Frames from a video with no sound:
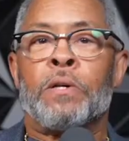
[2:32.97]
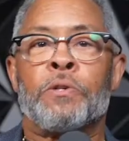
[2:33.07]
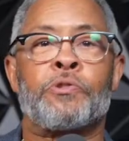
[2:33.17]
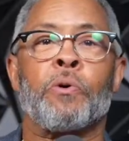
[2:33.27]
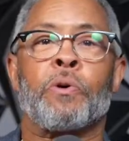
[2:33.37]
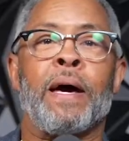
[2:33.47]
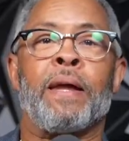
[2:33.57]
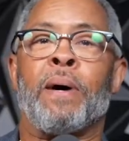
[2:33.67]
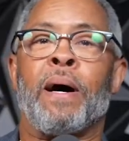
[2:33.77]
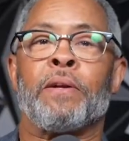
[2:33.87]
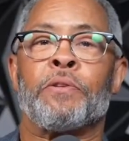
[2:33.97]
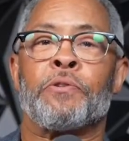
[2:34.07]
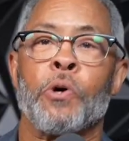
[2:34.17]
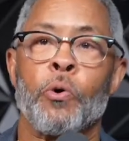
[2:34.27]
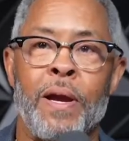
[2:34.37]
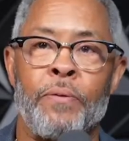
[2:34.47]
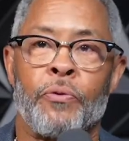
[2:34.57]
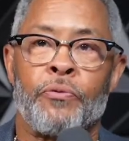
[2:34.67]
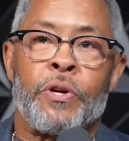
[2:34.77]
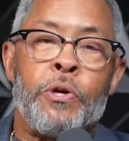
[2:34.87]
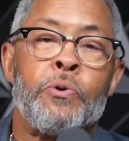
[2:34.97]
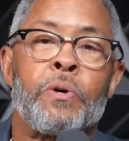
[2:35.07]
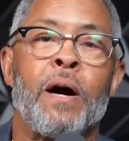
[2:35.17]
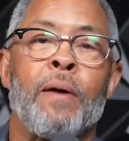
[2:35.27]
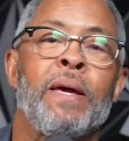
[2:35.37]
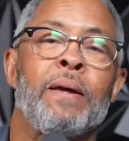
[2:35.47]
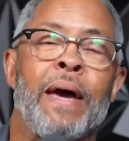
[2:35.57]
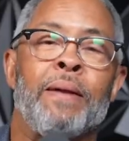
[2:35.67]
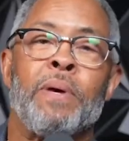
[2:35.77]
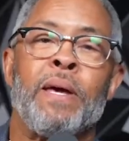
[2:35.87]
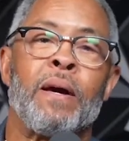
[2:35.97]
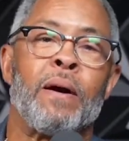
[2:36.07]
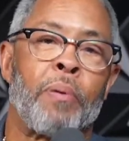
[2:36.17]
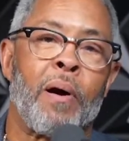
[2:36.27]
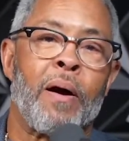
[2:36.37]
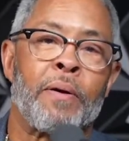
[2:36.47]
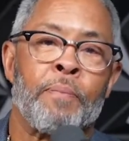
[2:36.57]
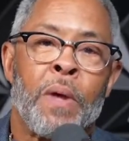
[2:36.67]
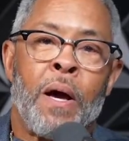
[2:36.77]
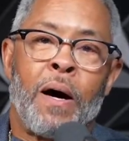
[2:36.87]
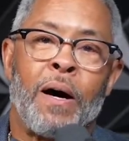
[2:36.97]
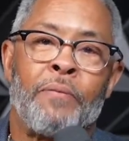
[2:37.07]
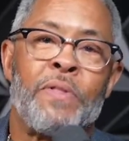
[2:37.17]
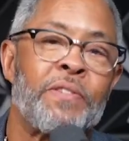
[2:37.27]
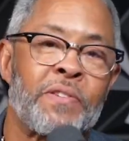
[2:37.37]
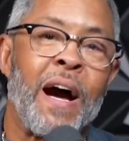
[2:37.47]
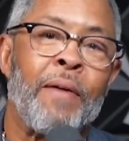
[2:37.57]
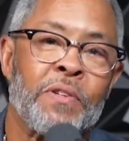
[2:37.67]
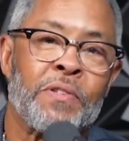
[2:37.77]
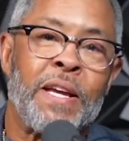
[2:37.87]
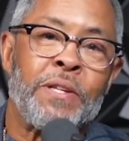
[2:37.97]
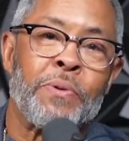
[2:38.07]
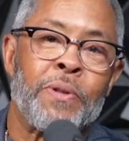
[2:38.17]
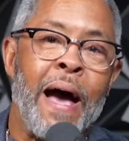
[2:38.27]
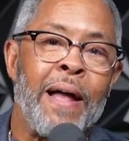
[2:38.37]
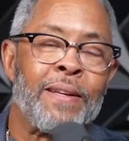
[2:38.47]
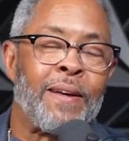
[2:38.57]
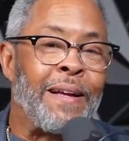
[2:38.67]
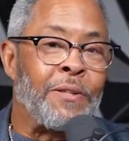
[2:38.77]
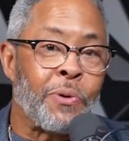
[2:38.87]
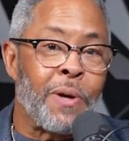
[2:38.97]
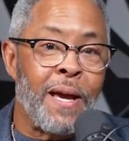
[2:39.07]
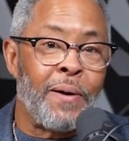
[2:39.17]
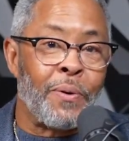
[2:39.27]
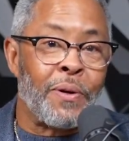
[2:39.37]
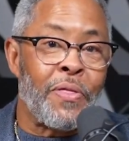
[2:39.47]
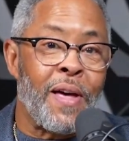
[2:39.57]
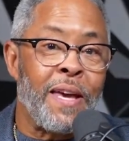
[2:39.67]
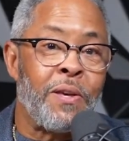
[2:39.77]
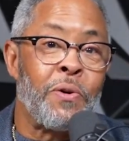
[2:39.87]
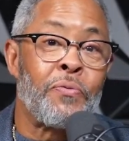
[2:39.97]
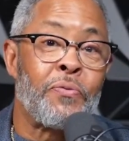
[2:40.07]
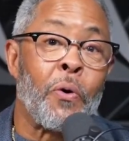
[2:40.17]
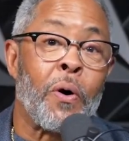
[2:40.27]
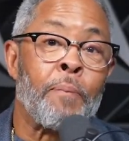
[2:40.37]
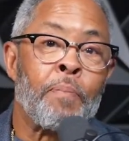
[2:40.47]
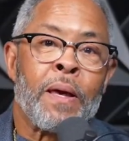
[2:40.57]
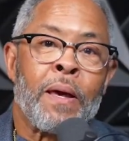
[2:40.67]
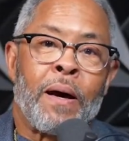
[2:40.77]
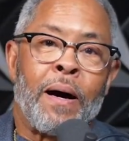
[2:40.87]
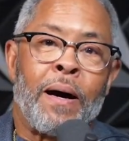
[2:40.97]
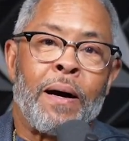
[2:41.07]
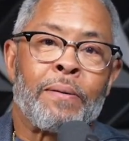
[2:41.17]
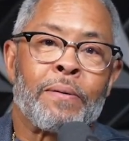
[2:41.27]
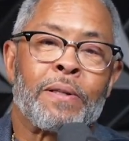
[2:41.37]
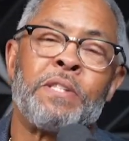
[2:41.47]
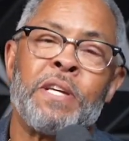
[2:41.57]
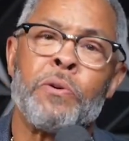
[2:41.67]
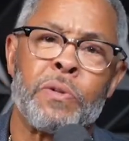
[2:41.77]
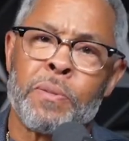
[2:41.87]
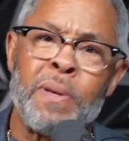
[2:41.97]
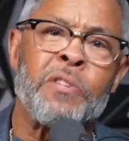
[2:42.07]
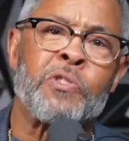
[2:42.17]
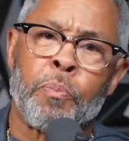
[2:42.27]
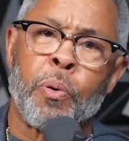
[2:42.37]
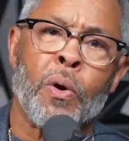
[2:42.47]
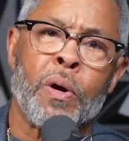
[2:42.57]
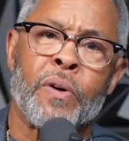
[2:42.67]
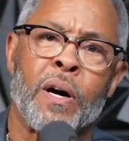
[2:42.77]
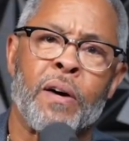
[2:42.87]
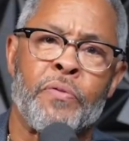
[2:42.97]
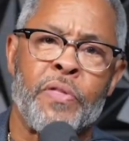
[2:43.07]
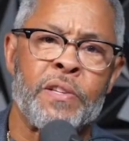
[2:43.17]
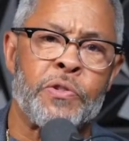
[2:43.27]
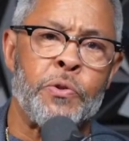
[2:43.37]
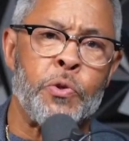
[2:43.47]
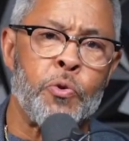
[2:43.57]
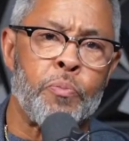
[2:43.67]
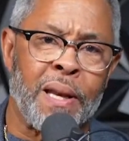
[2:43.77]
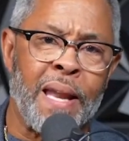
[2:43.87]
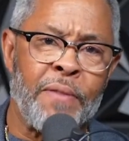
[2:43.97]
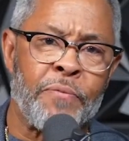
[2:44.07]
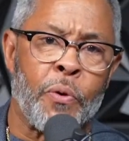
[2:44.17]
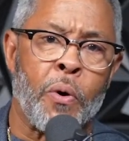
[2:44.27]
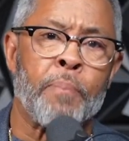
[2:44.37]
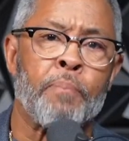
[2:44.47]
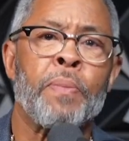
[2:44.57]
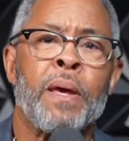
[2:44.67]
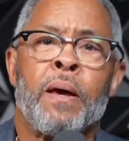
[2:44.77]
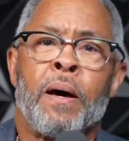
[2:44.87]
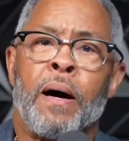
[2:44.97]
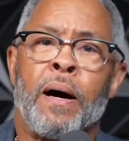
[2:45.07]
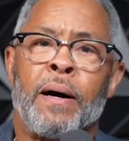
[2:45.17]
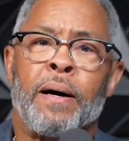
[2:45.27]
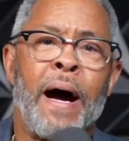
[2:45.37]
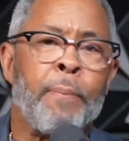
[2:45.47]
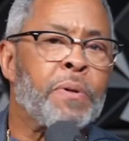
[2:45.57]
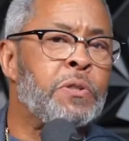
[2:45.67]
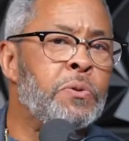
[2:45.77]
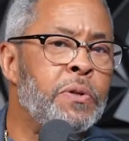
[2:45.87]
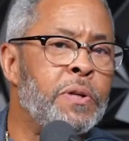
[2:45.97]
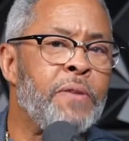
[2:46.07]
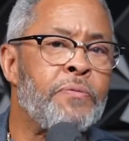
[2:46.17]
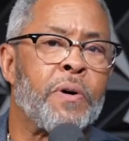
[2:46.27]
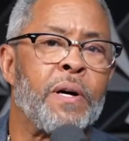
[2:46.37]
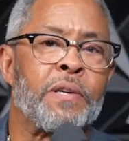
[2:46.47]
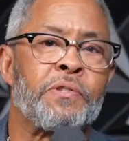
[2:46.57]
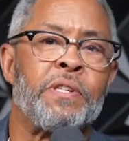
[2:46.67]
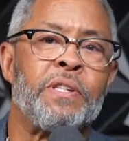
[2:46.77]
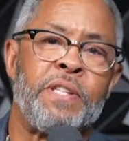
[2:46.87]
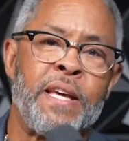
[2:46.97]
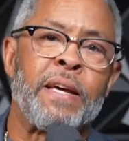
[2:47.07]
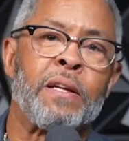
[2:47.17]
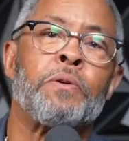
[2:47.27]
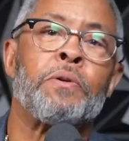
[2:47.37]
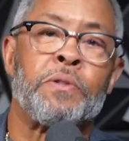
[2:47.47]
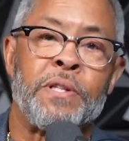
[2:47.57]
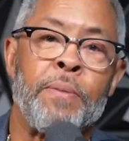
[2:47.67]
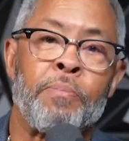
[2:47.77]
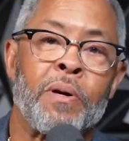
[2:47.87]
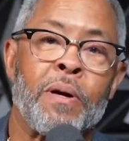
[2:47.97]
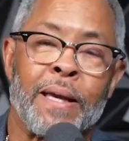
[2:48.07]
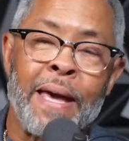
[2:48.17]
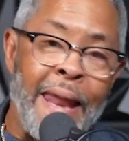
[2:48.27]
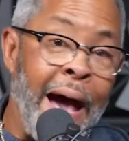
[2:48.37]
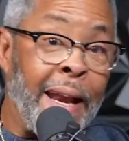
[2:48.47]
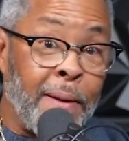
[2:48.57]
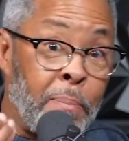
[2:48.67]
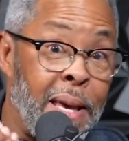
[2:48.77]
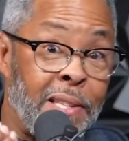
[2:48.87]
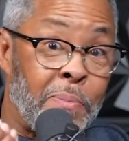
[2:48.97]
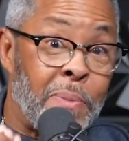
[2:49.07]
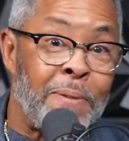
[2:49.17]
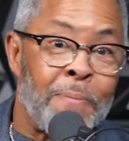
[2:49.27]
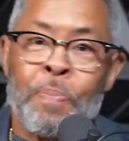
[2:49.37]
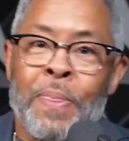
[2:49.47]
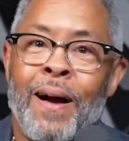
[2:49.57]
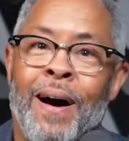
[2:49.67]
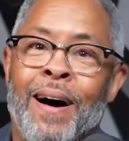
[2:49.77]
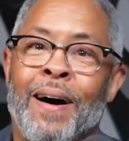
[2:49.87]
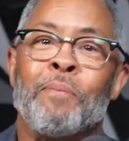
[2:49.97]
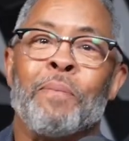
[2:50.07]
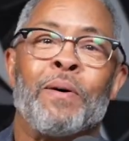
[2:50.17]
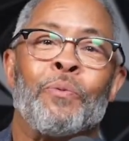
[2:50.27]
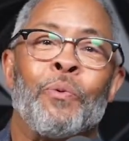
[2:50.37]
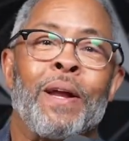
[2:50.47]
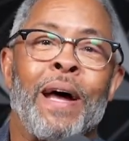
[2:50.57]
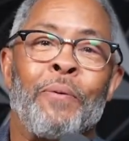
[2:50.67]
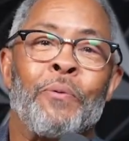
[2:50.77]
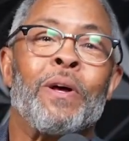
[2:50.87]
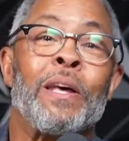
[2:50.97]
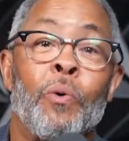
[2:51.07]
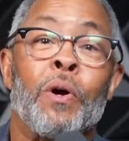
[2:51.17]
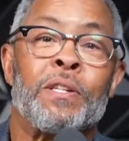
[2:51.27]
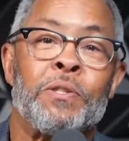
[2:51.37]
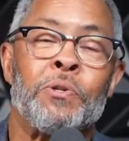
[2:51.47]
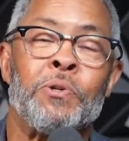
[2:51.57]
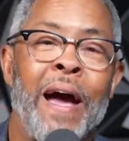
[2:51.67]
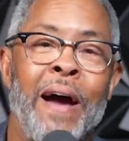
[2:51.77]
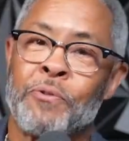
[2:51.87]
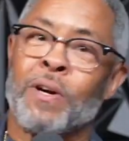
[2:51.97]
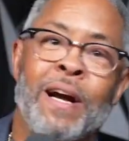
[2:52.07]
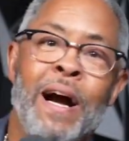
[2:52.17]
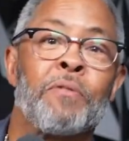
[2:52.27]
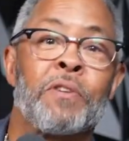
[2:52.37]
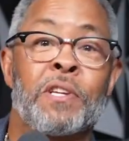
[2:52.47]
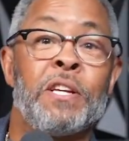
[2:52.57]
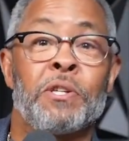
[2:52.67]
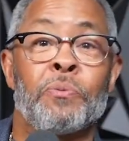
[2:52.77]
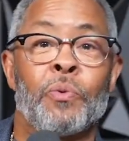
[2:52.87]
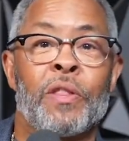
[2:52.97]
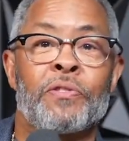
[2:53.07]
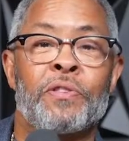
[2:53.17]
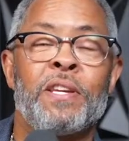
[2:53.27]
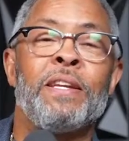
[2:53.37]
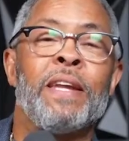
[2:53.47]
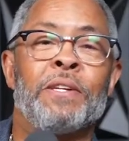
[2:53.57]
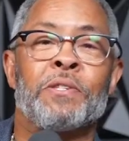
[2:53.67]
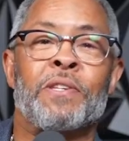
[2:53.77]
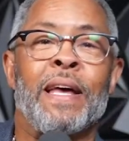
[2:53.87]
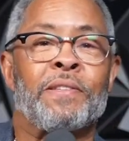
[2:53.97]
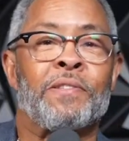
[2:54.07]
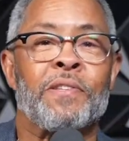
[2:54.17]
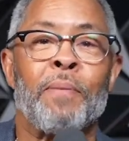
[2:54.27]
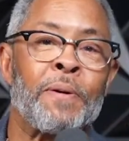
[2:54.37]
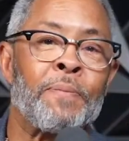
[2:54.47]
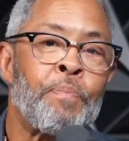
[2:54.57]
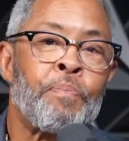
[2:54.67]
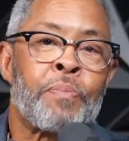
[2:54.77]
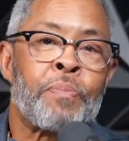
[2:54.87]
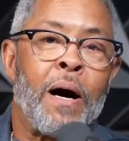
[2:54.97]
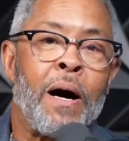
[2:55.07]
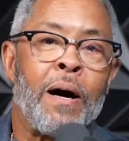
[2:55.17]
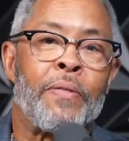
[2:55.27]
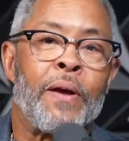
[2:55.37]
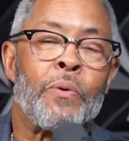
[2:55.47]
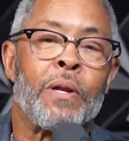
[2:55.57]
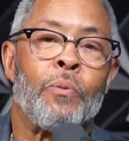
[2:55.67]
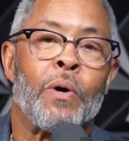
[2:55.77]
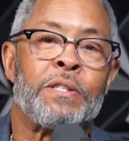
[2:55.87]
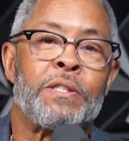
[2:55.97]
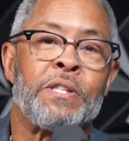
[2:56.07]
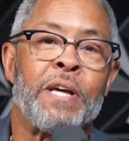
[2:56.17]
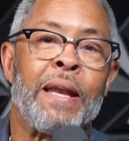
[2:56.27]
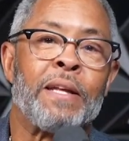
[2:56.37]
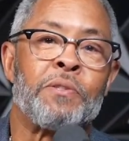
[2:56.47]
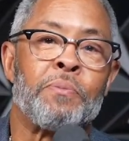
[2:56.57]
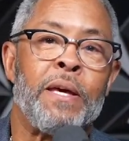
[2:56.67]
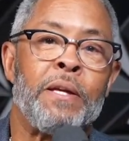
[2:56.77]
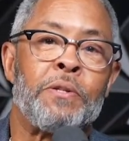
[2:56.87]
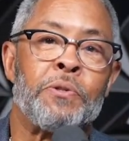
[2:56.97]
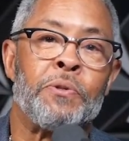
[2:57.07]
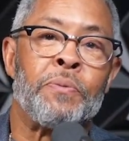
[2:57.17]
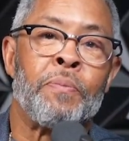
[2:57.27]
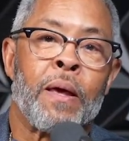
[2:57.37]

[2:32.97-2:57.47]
So glad about it and so grateful for you coming and being a part of this conversation with Alyn Andrea. I want to thank you for continuing to be supportive of this new platform, an opportunity for us to dig a little deeper. I got out of the basement. But what I really wanted to do after a conversation with teenagers last summer, they really wanted to challenge me to